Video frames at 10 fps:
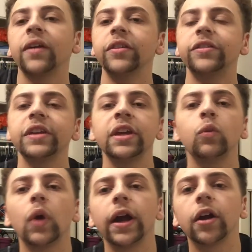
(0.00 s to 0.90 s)
The
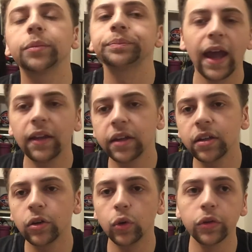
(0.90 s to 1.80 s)
scene where
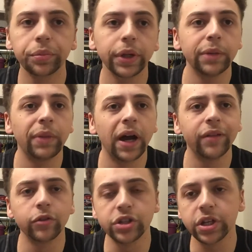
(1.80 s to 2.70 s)
Helen, who is played by
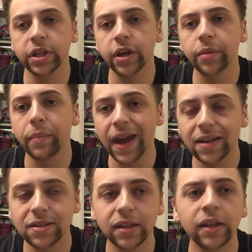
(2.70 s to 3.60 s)
Virginia
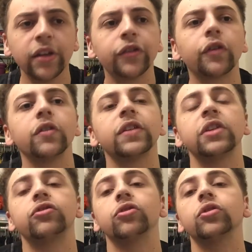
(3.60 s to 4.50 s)
Madsen, is first
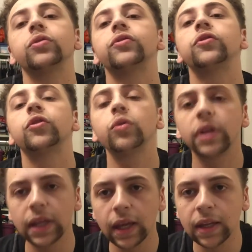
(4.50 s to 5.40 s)
introduced to the
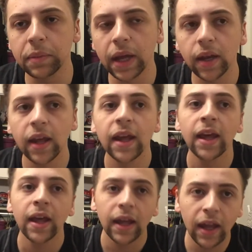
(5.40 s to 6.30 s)
Candyman
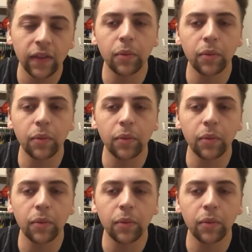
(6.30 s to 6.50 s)
in the